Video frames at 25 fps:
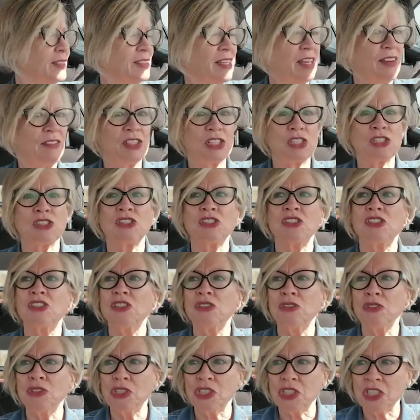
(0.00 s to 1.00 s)

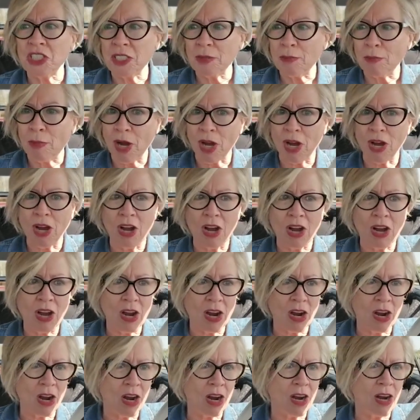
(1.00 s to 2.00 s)
Sushi
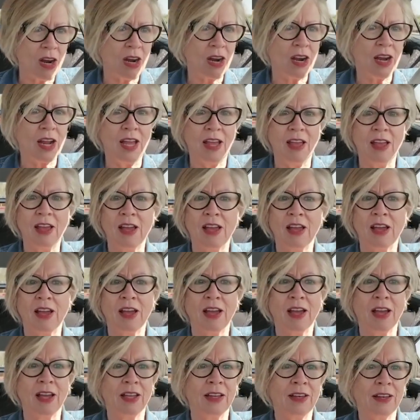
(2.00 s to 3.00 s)
bar and
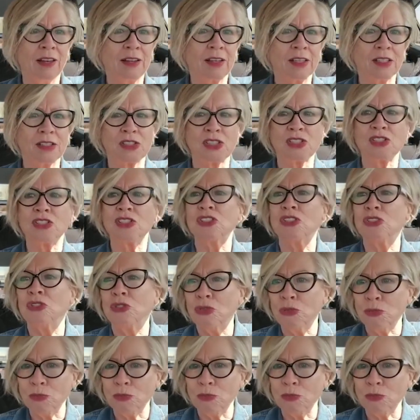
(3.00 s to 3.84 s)
Soup bar.